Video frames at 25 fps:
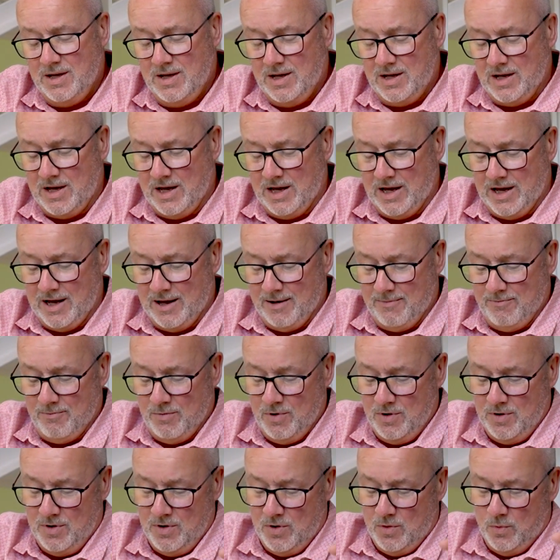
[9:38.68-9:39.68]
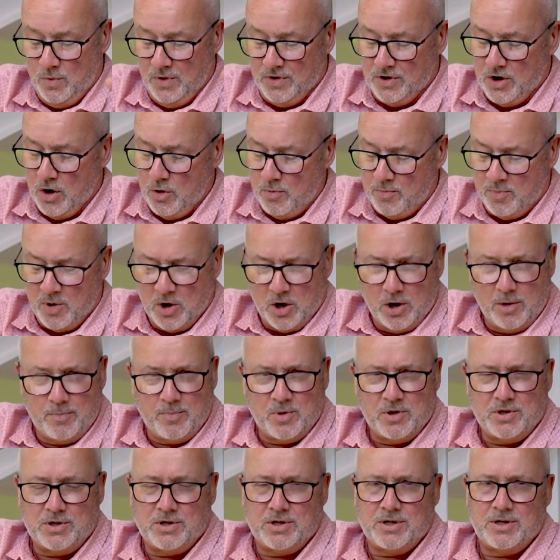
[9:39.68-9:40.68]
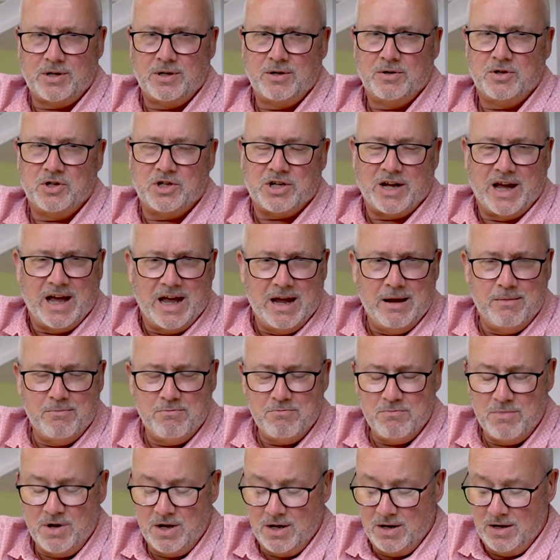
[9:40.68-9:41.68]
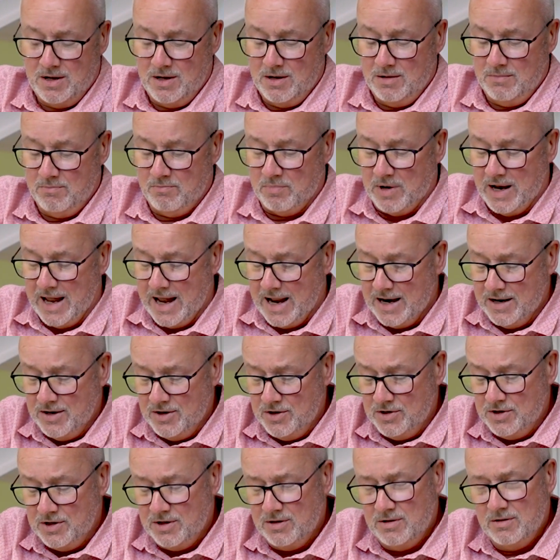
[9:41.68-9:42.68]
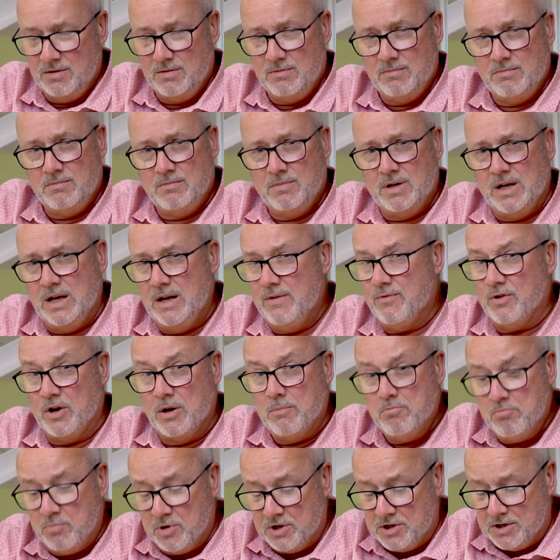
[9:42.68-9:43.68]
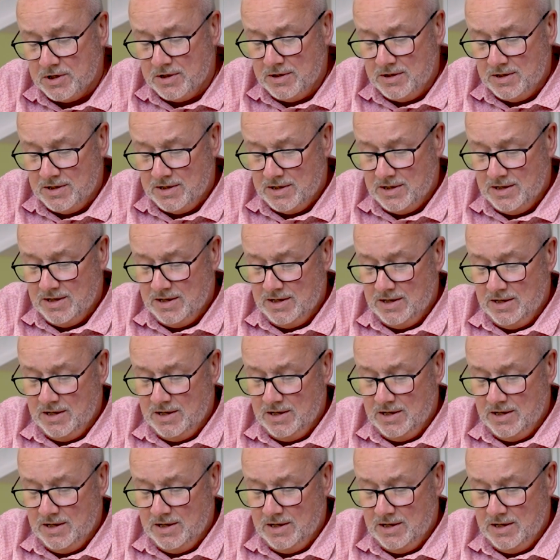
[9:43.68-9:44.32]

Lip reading: with no purpose, tame, bland, even impotent?